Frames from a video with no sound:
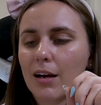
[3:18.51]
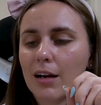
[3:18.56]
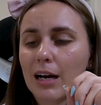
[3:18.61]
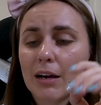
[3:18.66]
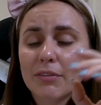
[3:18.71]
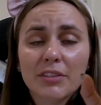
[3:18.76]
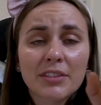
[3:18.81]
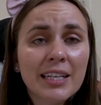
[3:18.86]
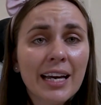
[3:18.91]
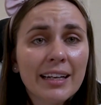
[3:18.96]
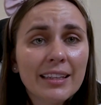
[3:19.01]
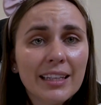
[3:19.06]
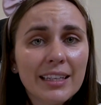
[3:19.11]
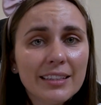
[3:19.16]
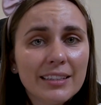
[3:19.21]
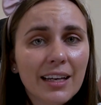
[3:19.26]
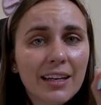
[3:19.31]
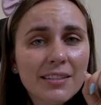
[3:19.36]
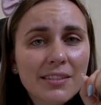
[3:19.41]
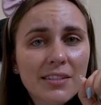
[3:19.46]
After tackling
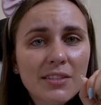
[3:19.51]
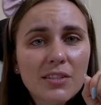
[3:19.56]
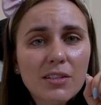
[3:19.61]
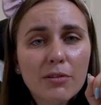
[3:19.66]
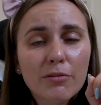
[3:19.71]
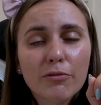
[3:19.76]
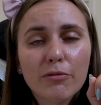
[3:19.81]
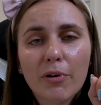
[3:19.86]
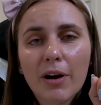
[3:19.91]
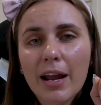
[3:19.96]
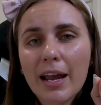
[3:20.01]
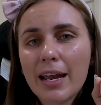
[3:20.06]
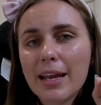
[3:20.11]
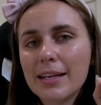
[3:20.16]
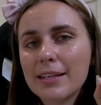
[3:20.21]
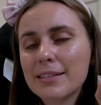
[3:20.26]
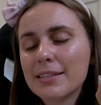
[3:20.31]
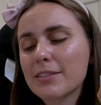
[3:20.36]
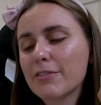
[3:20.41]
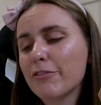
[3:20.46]
dozens of
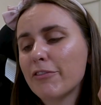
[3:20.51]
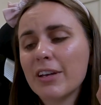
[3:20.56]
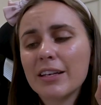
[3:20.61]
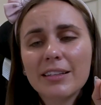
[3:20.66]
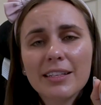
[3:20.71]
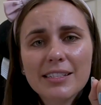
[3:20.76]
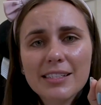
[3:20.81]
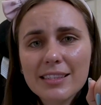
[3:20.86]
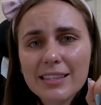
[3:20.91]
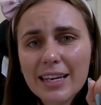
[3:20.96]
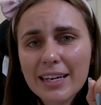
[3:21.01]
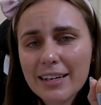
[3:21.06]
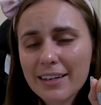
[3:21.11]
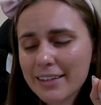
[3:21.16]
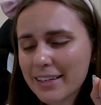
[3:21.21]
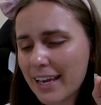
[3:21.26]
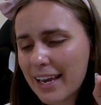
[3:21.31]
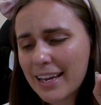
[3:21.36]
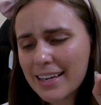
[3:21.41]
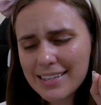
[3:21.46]
raids, fearless leader
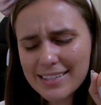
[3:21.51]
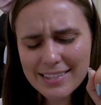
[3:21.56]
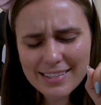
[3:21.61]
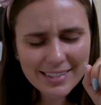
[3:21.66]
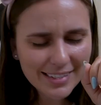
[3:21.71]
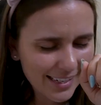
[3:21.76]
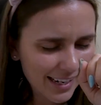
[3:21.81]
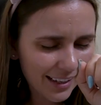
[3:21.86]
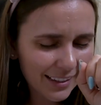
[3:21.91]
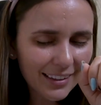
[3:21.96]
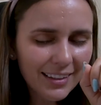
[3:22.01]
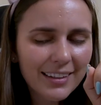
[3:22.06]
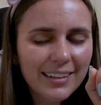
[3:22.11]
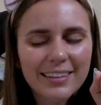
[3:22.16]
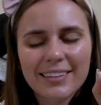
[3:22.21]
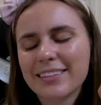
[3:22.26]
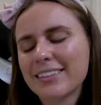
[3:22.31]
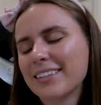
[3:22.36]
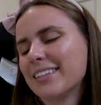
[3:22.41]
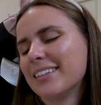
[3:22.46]

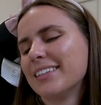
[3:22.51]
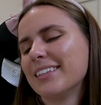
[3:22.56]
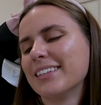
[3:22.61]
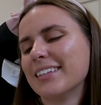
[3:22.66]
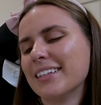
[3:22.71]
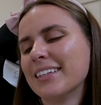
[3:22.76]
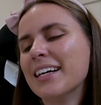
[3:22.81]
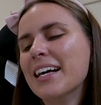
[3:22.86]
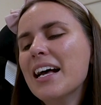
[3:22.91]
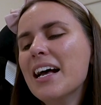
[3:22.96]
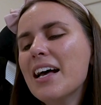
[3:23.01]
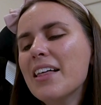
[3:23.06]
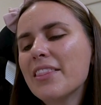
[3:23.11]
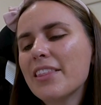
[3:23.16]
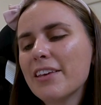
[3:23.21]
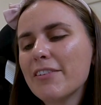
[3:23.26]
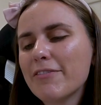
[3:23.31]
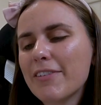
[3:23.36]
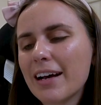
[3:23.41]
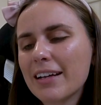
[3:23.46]
Candela,
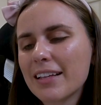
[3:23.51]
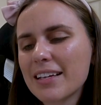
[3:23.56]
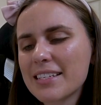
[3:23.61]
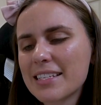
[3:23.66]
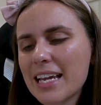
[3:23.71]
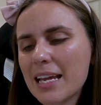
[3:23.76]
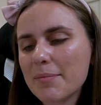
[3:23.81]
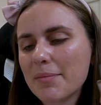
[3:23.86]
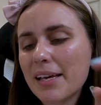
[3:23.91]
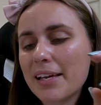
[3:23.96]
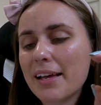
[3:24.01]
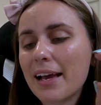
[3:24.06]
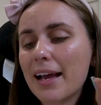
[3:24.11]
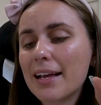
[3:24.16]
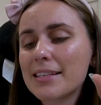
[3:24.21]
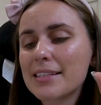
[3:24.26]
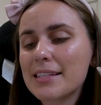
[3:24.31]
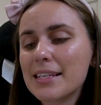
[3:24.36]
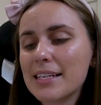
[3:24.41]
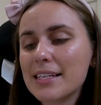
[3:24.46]
the Valor team leader,
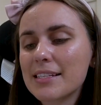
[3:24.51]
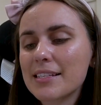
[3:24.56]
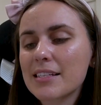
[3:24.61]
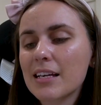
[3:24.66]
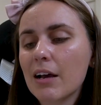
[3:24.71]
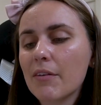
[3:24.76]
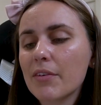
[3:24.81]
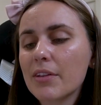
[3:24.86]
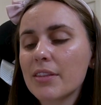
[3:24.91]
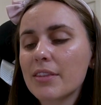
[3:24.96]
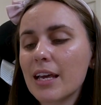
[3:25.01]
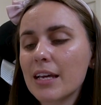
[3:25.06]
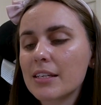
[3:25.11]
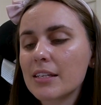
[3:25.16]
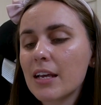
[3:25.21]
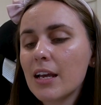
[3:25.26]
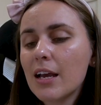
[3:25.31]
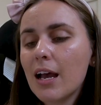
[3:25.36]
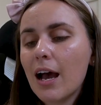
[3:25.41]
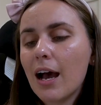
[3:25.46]
has discovered
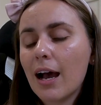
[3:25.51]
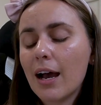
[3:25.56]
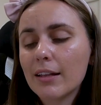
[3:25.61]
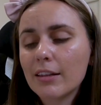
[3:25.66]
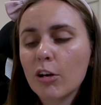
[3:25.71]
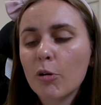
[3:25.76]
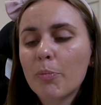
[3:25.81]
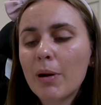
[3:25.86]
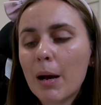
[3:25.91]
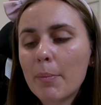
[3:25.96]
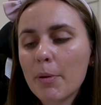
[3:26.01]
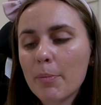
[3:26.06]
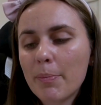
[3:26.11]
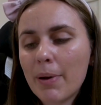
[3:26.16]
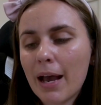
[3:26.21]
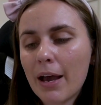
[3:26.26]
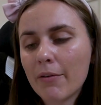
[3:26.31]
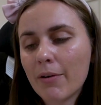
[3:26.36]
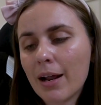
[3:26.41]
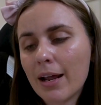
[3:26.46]
that Lillipup,
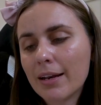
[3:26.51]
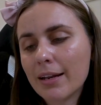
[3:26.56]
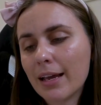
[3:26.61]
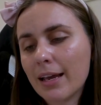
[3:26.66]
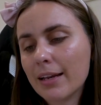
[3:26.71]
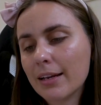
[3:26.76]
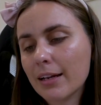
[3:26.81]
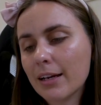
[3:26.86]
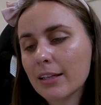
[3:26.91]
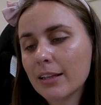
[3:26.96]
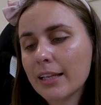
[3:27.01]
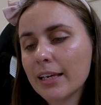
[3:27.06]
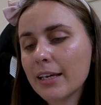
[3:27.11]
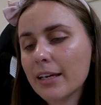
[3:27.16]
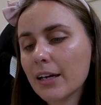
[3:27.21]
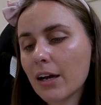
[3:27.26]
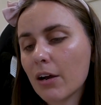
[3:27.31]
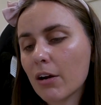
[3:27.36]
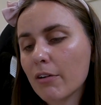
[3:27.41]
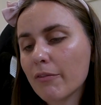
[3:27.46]
Patrat, and
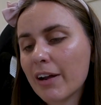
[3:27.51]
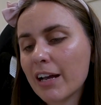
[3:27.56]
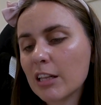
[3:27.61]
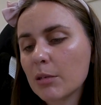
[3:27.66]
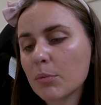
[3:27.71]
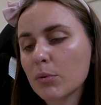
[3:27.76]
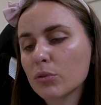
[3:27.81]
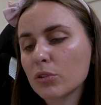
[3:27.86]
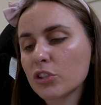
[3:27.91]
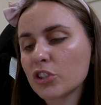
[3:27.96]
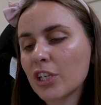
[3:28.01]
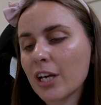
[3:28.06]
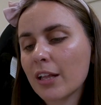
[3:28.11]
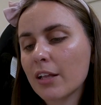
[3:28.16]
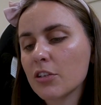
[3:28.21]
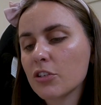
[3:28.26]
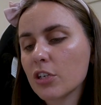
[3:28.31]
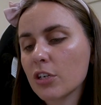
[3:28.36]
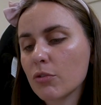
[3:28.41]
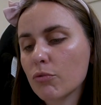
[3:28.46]
Klink are available to
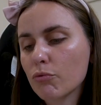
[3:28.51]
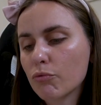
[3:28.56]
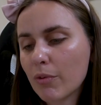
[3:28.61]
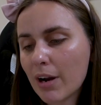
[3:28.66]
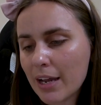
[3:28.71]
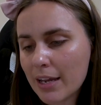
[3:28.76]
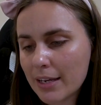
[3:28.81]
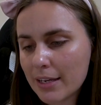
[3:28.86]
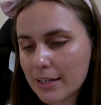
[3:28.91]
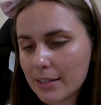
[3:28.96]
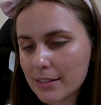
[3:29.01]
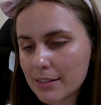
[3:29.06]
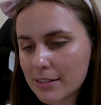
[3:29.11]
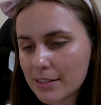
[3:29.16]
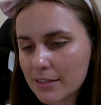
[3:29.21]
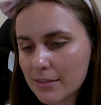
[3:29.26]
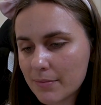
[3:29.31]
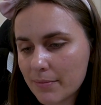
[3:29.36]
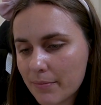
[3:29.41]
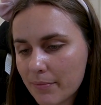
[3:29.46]
challenge in
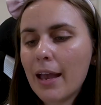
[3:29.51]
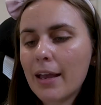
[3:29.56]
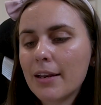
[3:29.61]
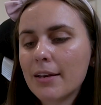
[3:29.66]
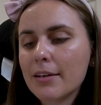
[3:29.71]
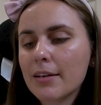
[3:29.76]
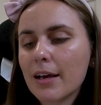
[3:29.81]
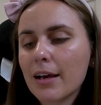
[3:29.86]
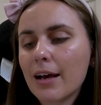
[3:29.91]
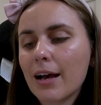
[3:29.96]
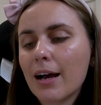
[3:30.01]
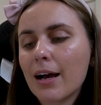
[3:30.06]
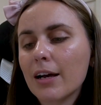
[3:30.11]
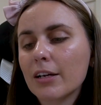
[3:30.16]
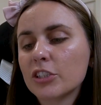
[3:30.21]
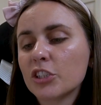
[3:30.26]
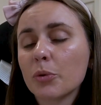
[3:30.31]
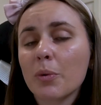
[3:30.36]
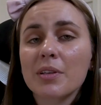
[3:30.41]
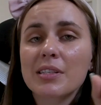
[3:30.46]
raids. And
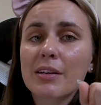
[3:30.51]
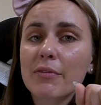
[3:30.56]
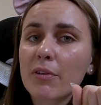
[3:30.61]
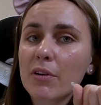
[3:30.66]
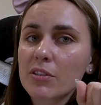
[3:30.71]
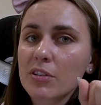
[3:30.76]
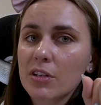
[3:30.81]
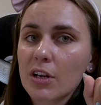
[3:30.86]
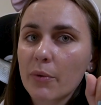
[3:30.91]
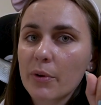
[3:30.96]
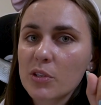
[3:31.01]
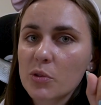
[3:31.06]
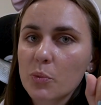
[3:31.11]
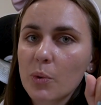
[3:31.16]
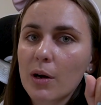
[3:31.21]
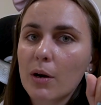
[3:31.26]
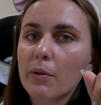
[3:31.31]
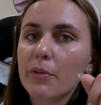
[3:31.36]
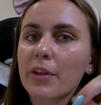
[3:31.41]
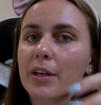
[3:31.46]
she wants everyone to know as
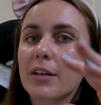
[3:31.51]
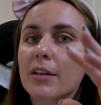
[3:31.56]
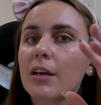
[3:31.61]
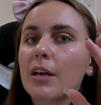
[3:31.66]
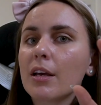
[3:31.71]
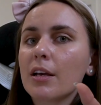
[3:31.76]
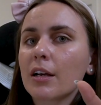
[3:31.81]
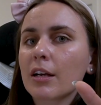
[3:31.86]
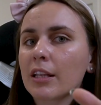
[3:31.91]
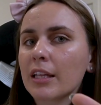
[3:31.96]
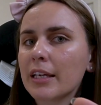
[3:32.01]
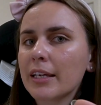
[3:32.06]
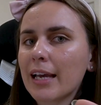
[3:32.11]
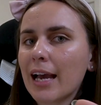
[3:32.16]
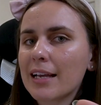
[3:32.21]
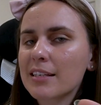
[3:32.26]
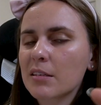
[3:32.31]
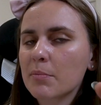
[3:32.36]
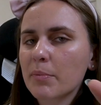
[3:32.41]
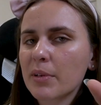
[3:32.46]
well that Klink
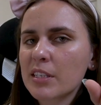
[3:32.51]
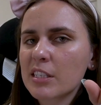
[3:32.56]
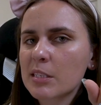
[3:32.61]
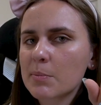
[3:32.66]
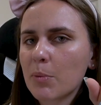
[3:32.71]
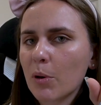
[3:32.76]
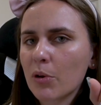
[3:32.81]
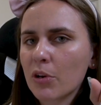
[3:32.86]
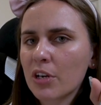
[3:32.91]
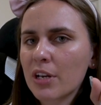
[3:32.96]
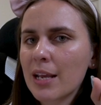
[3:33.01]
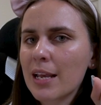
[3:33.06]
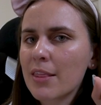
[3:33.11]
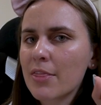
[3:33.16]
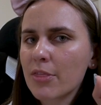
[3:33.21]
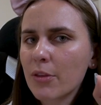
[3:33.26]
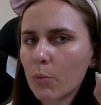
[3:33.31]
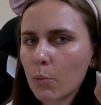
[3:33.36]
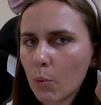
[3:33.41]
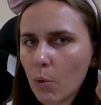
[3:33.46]
hasn't been spotted
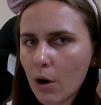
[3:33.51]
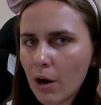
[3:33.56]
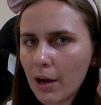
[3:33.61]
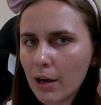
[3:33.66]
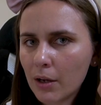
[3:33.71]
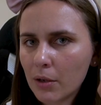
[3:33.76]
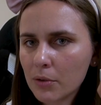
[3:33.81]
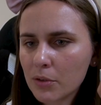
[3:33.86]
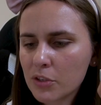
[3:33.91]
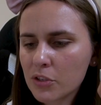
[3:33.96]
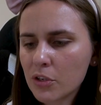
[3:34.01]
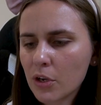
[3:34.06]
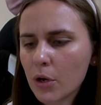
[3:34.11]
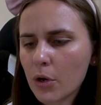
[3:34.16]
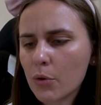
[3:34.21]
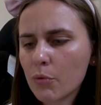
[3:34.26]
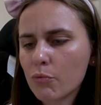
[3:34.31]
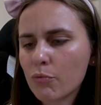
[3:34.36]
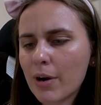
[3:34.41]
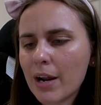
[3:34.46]
in the wild,
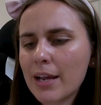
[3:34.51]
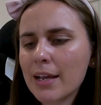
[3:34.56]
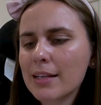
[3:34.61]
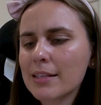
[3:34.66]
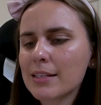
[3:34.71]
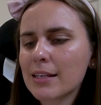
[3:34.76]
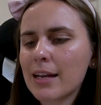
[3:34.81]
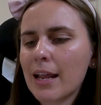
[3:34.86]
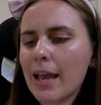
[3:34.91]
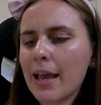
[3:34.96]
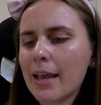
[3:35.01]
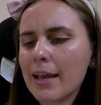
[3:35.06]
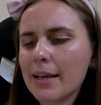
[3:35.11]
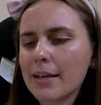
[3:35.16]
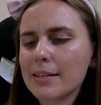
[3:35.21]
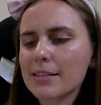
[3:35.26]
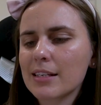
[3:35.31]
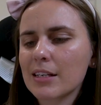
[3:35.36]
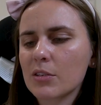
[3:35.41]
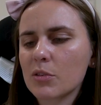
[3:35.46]
so raids and
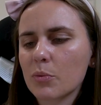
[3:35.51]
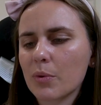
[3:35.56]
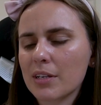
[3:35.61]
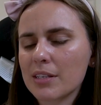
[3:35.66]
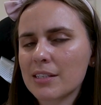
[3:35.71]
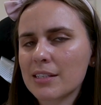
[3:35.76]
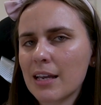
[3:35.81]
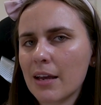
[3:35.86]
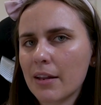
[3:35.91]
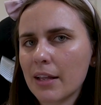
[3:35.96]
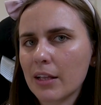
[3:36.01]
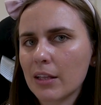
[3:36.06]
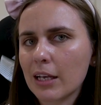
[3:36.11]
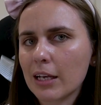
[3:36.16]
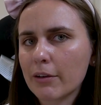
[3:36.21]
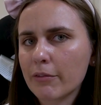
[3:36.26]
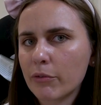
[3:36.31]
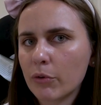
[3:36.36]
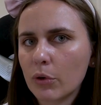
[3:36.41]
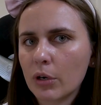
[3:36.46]
eggs is what it's sounding
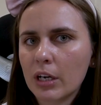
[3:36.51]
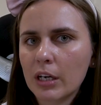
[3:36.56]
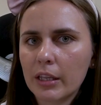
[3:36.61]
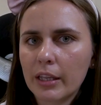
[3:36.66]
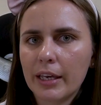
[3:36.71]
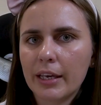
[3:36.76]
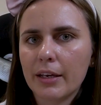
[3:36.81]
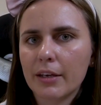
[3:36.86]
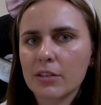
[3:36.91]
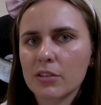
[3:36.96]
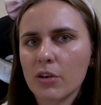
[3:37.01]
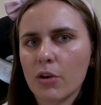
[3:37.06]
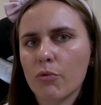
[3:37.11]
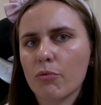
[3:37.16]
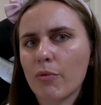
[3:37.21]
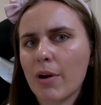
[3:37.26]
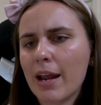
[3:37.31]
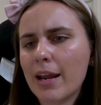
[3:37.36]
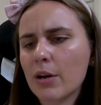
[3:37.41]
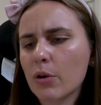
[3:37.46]
like for Klink, so
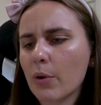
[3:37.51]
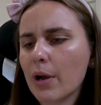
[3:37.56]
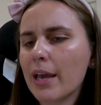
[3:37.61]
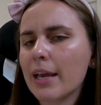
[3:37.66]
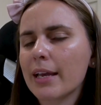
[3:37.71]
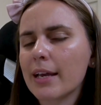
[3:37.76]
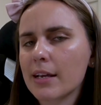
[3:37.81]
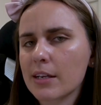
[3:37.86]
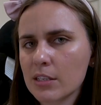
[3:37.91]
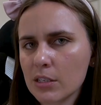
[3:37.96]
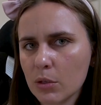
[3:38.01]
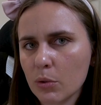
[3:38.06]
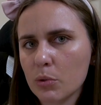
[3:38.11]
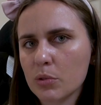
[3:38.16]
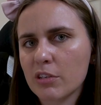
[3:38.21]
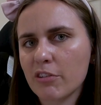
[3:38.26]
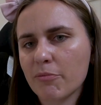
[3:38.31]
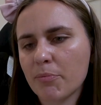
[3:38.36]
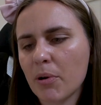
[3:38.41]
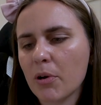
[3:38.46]
raid or egg
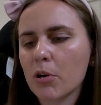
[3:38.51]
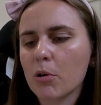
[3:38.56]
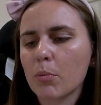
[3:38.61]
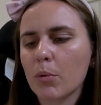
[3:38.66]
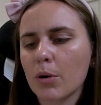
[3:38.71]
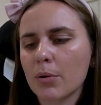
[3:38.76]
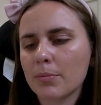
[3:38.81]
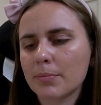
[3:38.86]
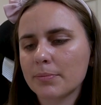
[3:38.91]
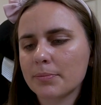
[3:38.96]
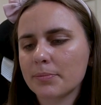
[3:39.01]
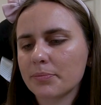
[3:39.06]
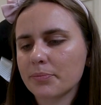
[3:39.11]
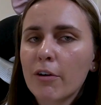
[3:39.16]
exclusive Pokemon.